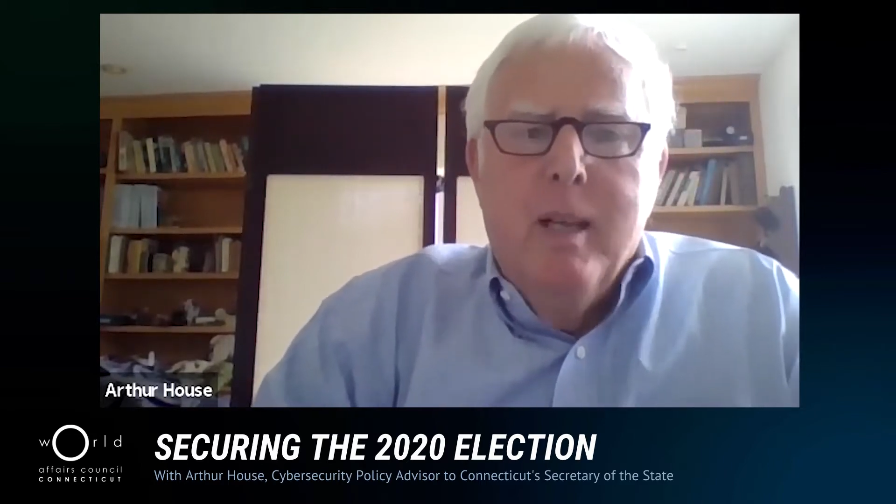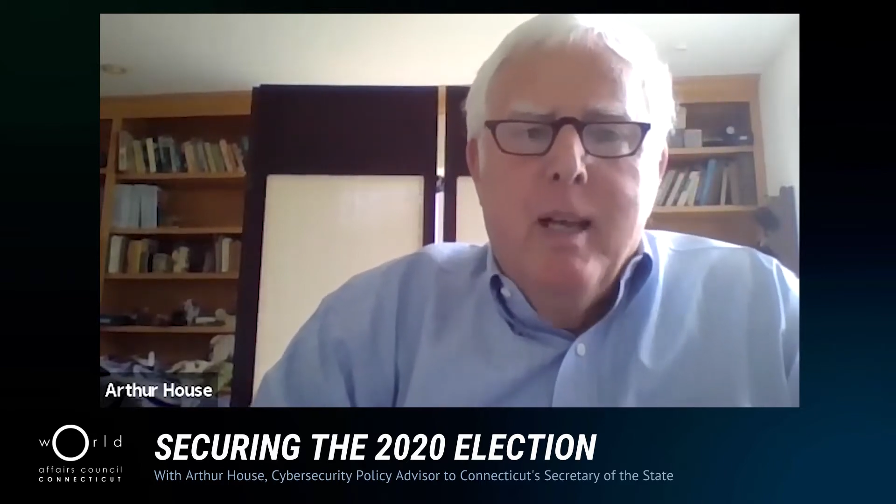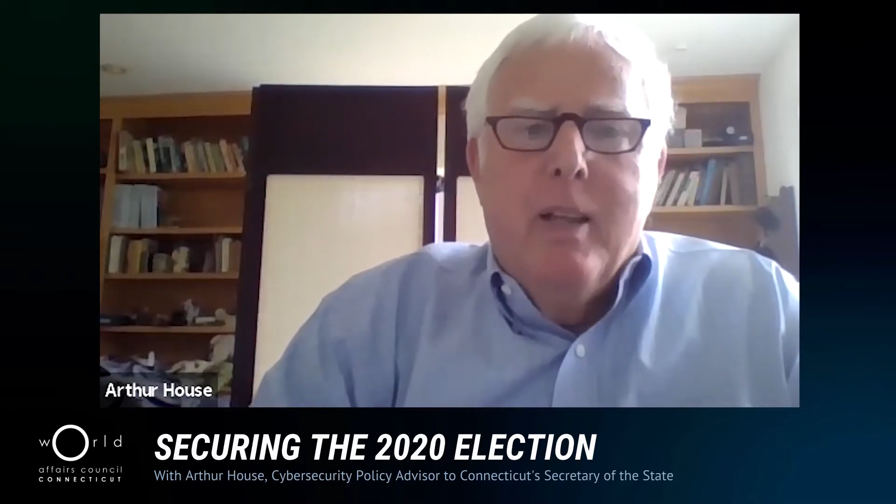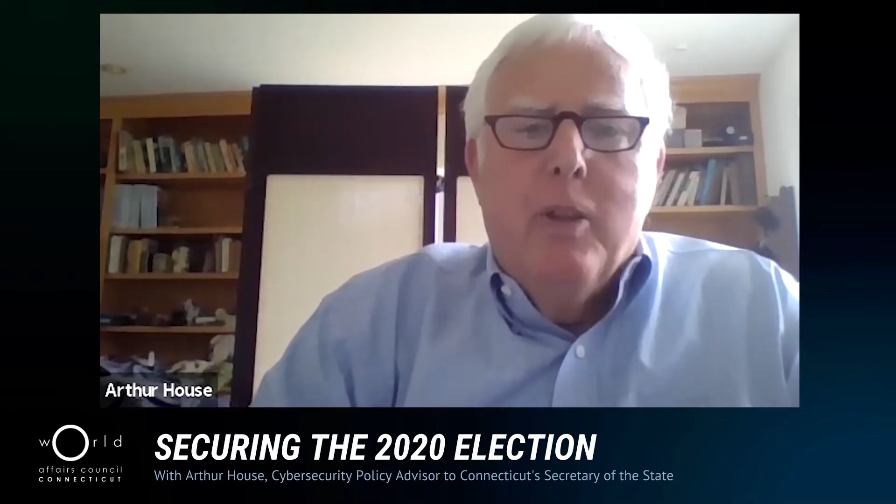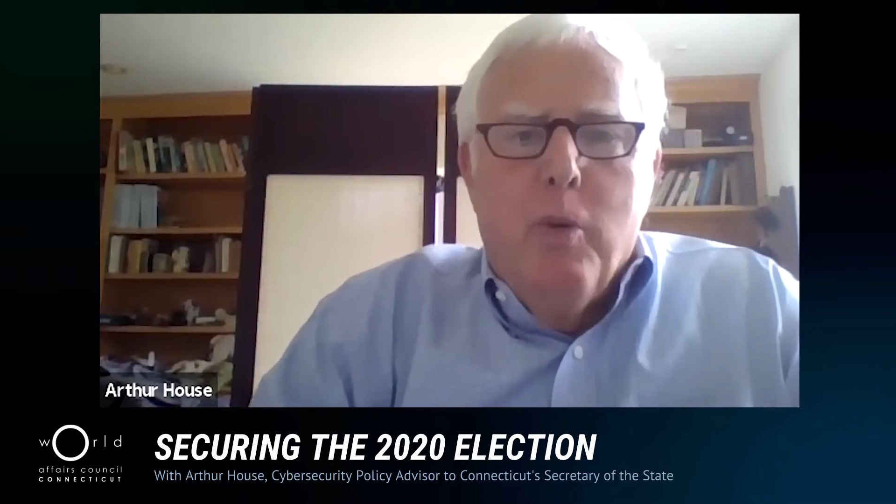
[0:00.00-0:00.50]

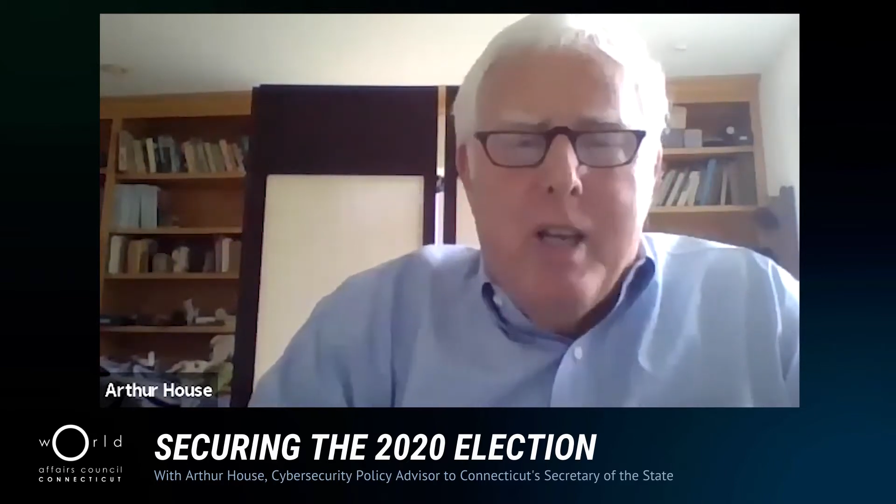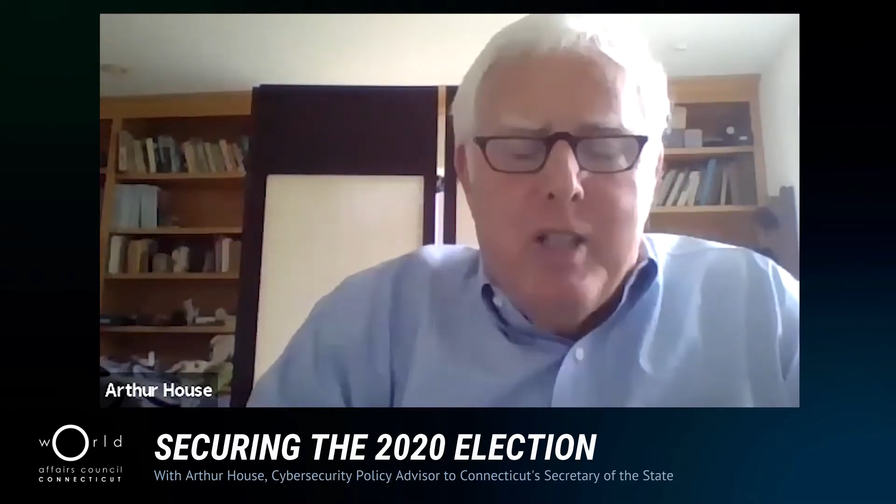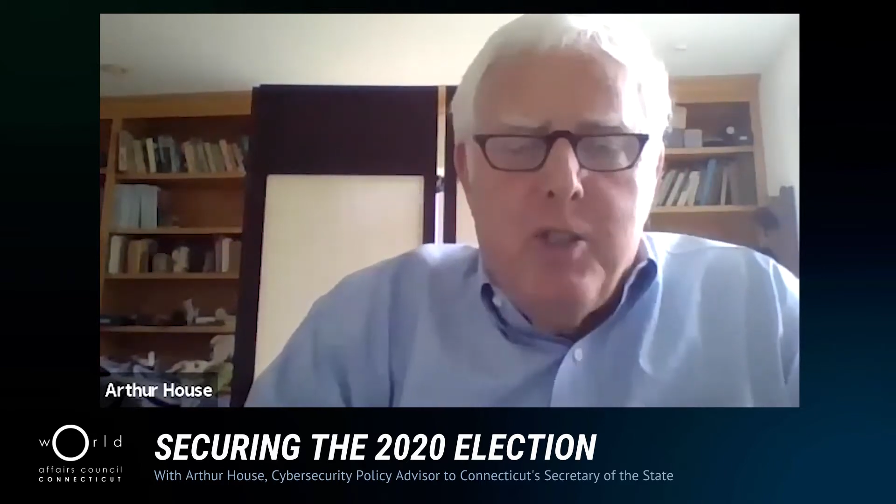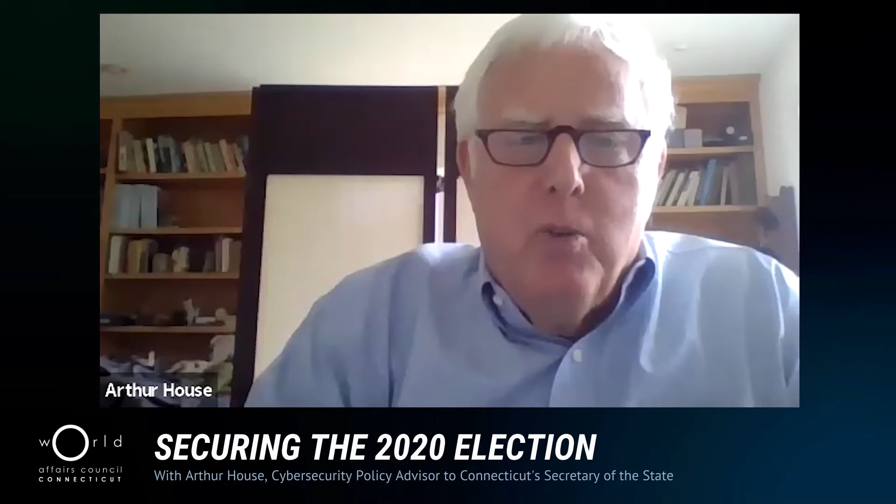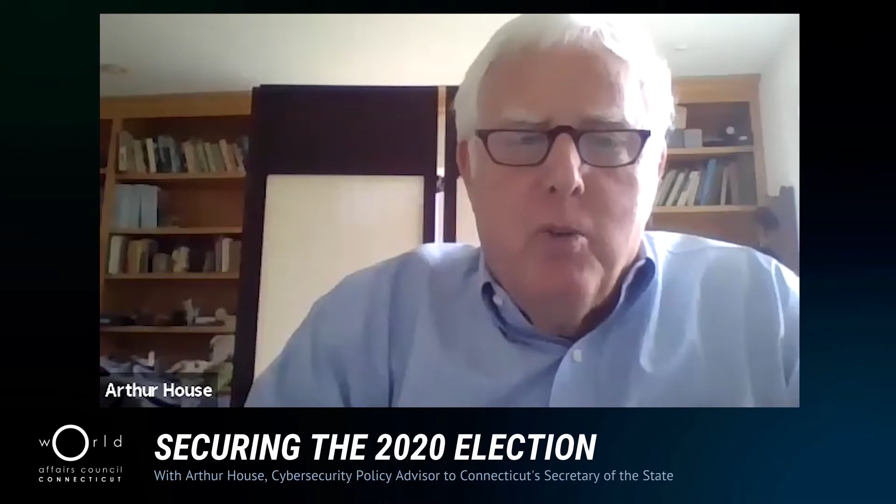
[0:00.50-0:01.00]
And the rest
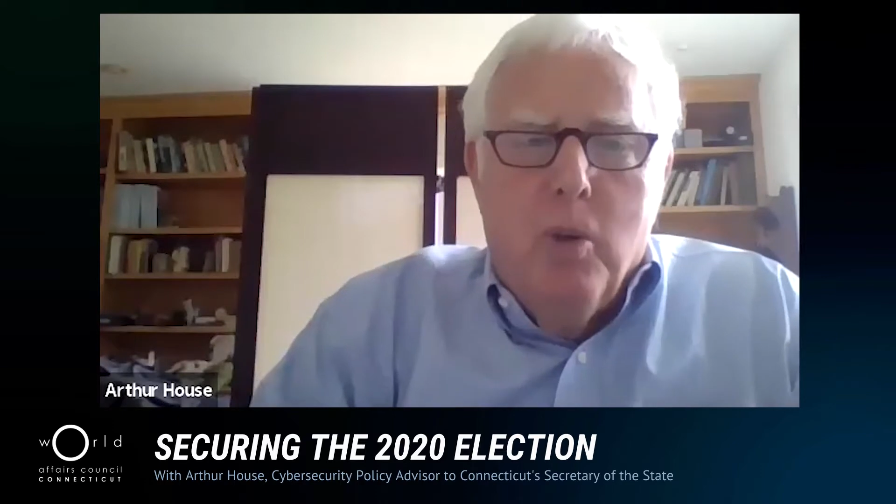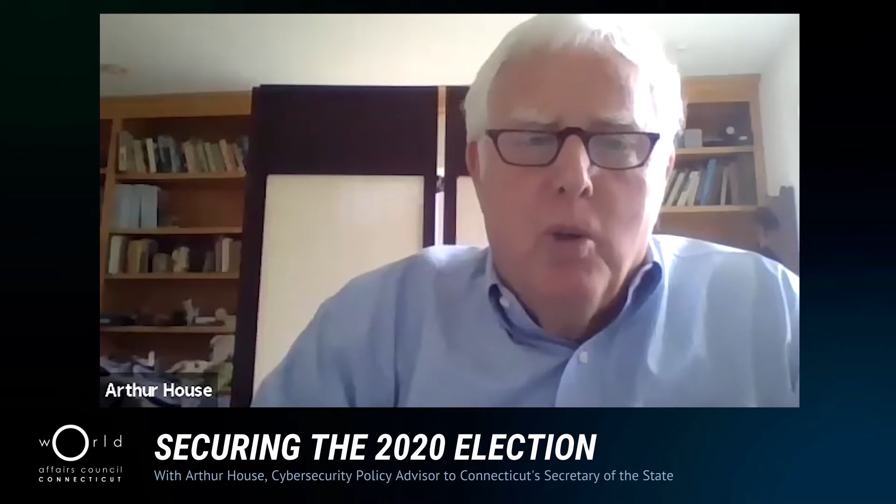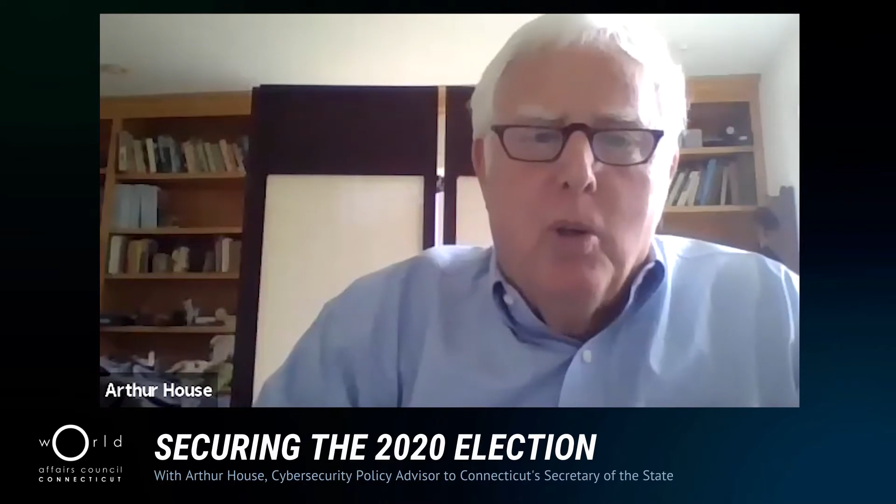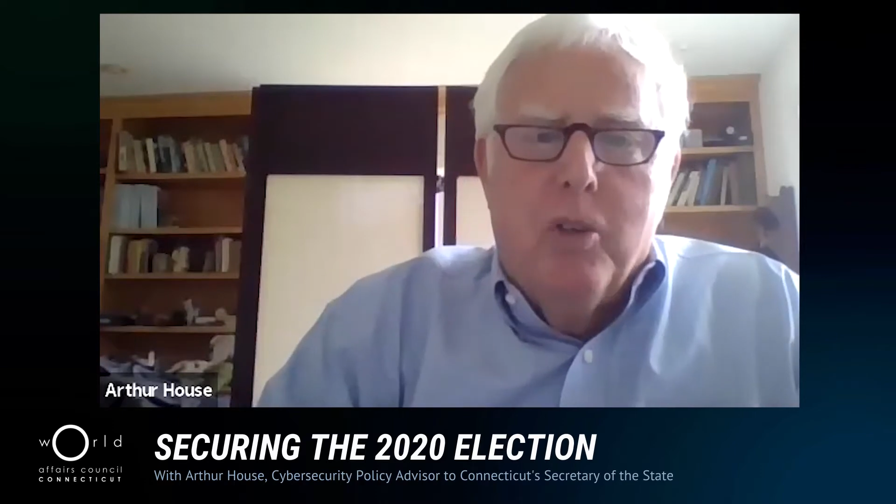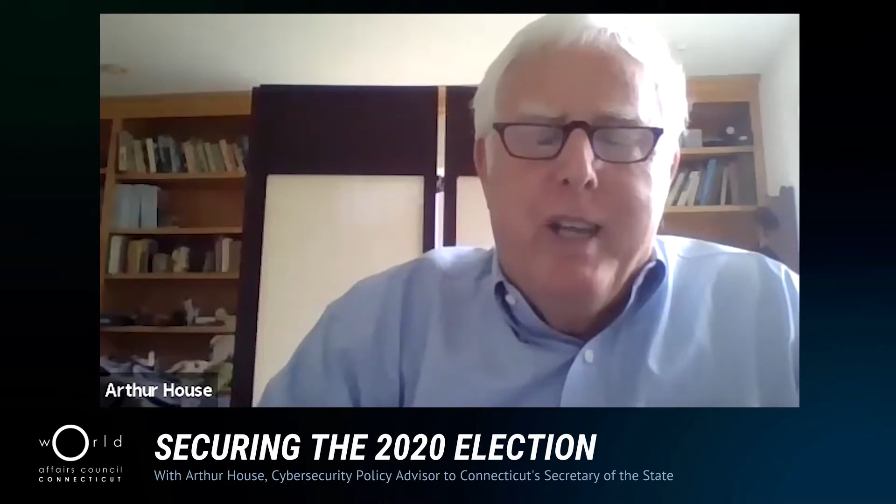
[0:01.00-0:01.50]
of the world